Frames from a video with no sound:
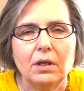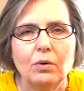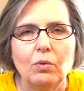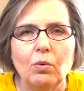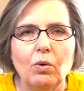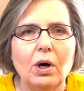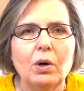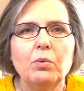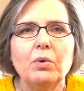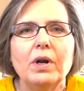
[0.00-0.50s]

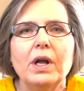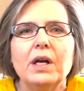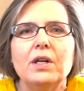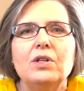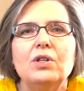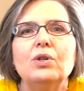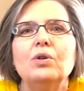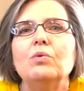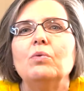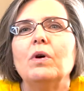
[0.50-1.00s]
What would I
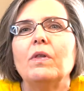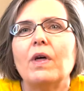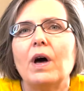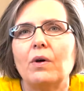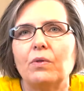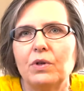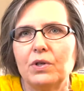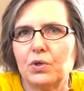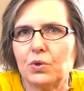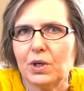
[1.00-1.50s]
do
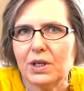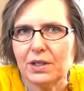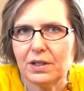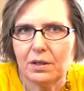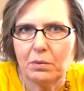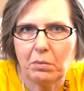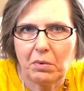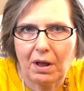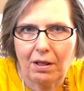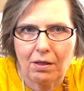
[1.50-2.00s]
without the stress
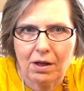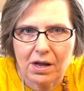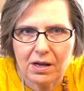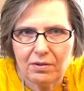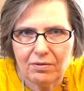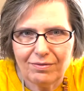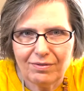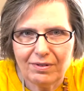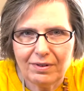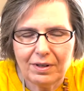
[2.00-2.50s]
in my
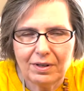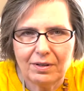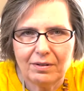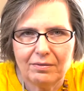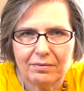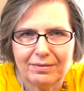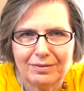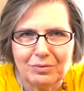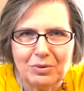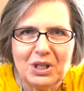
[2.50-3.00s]
life?
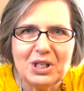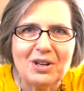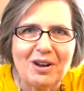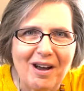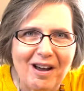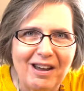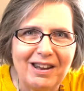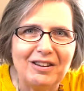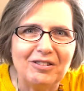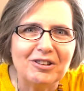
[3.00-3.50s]
We
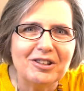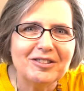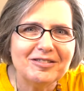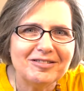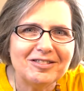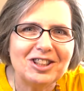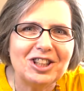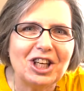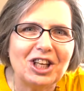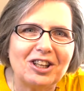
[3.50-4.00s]
nod or
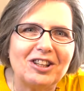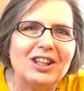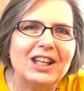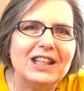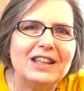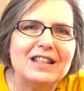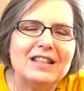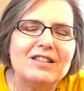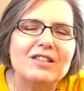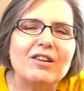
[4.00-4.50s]
chuckle
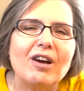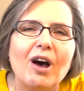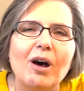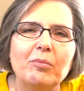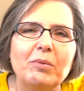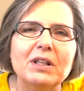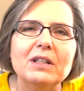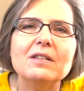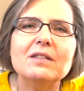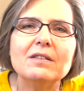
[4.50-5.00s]
at these
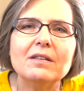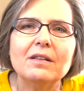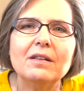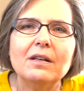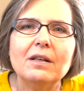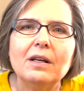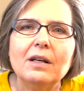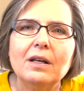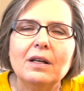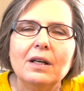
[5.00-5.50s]
comments.
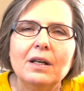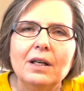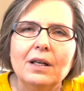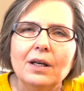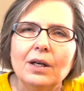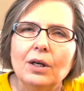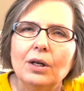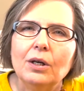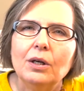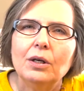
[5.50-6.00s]

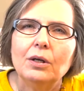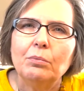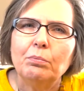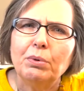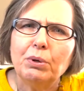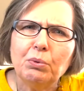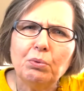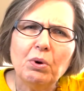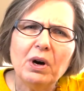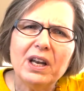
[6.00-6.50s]

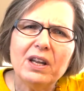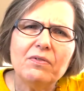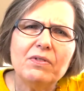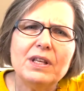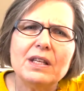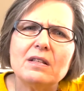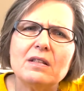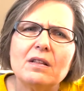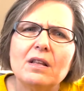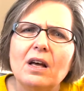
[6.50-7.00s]
But what if
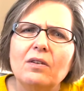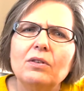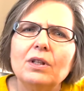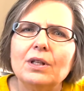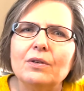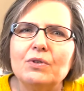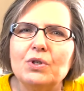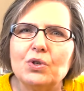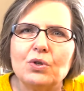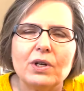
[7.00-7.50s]
this level
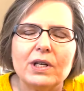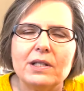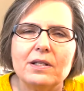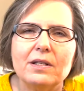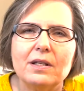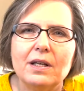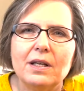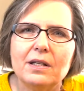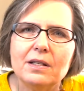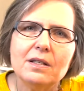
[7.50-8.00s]
of stress
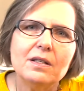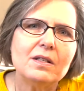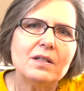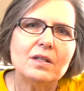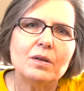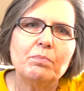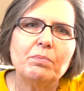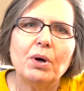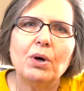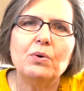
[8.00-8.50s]
isn't
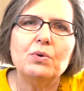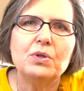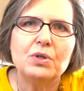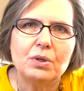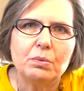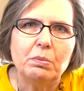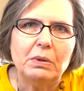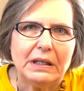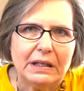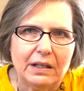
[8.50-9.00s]
supposed to
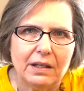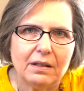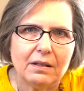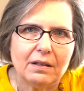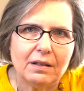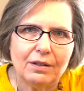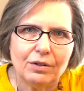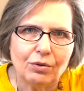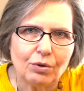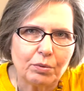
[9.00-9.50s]
be
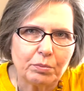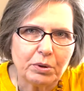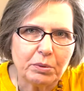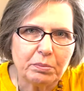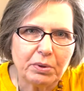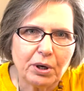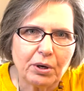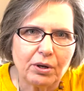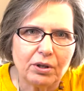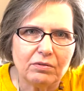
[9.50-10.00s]
a normal
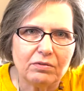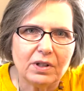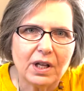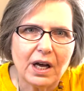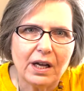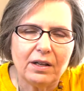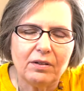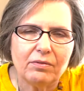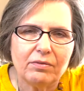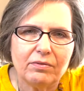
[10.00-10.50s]
part of
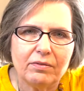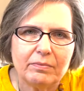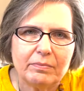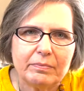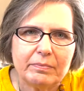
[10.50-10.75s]
life?